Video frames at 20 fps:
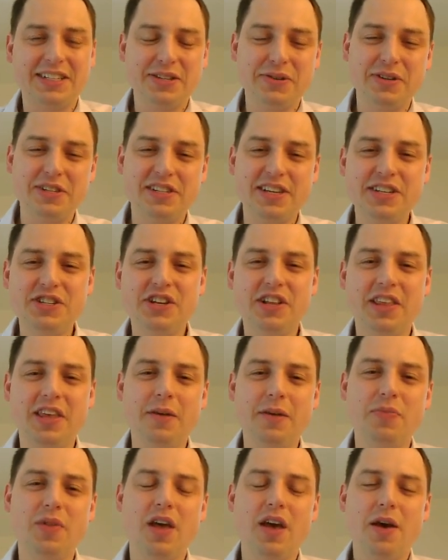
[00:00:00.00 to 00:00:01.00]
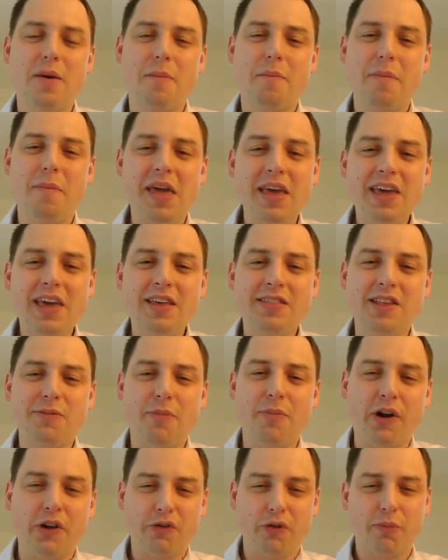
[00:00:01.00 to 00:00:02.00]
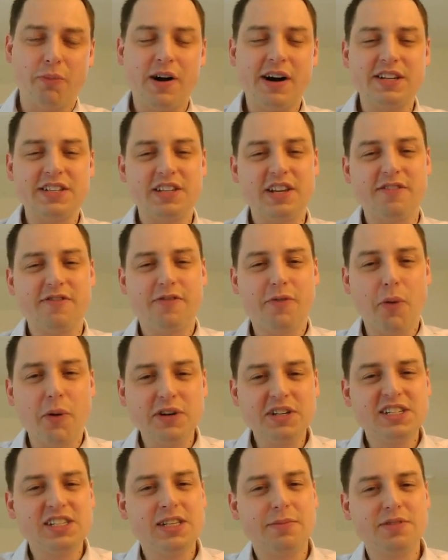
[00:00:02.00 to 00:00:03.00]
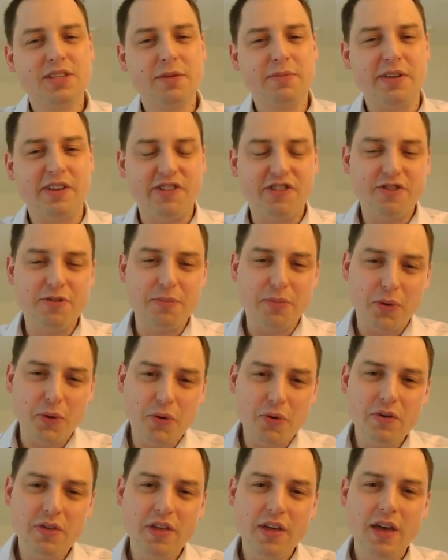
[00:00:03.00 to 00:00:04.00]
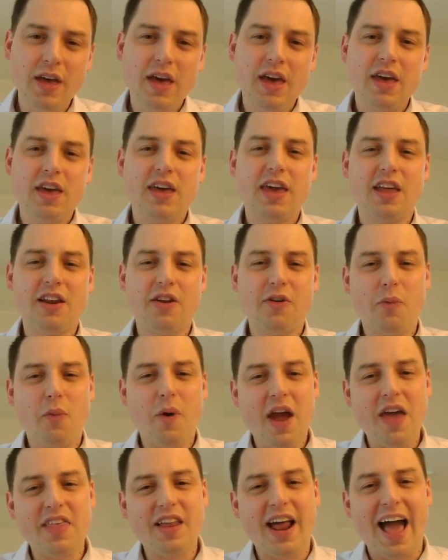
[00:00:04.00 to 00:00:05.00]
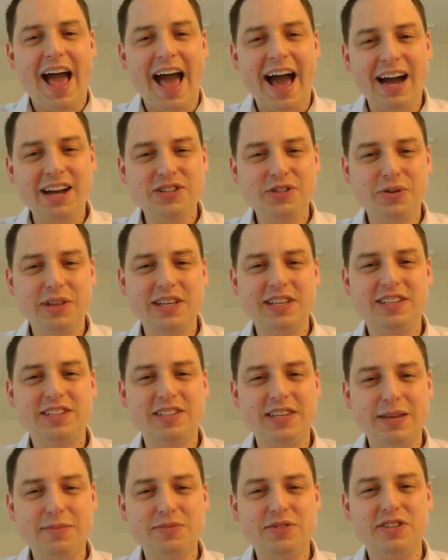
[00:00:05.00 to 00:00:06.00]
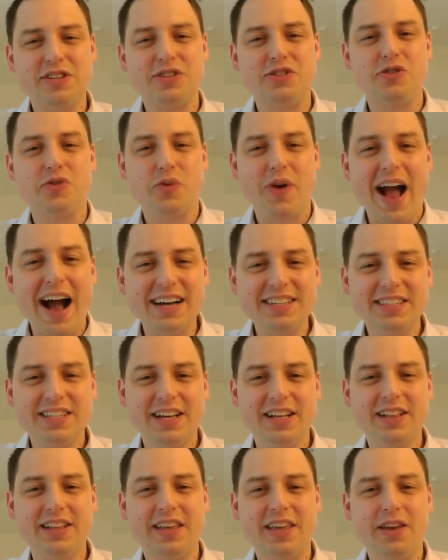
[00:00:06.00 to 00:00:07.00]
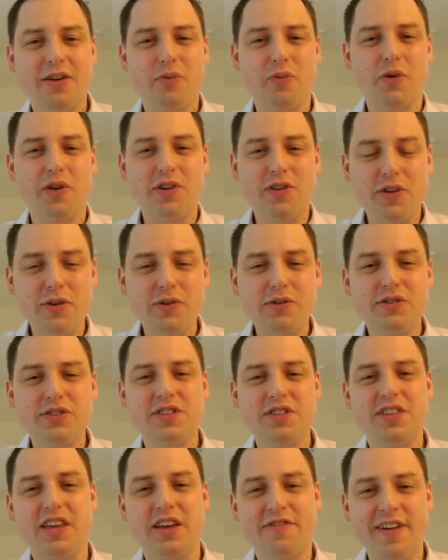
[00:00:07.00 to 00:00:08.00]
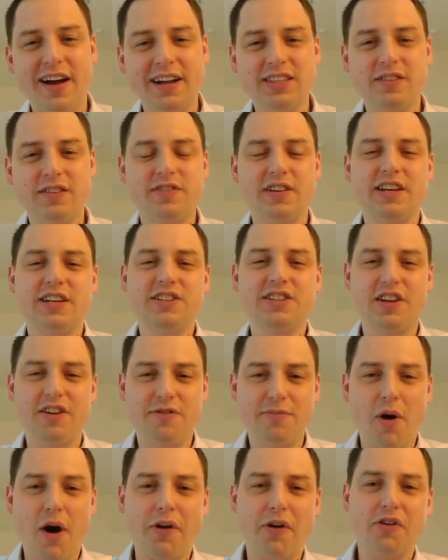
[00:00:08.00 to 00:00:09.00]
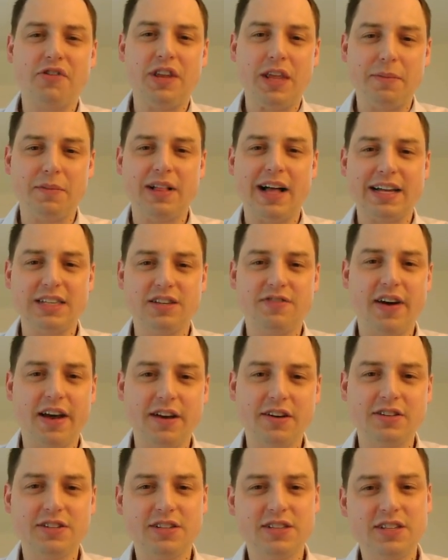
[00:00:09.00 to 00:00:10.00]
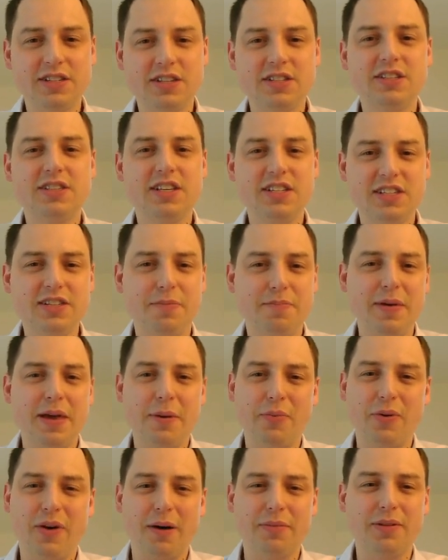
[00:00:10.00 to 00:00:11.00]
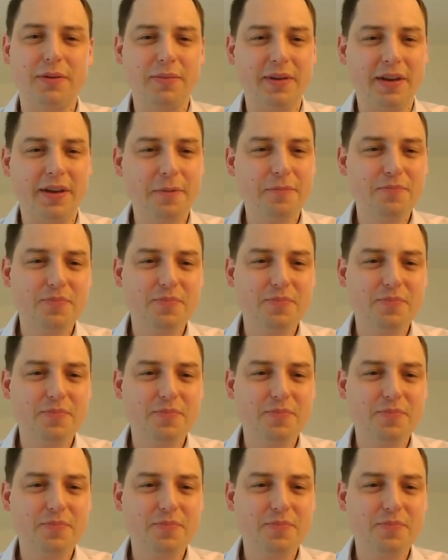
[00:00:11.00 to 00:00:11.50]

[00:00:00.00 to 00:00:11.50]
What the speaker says: So essentially, making these models robust enforces them to be smooth in a way that actually seems to drastically reduce the effectiveness of modern deep classifiers. And this is a big problem here.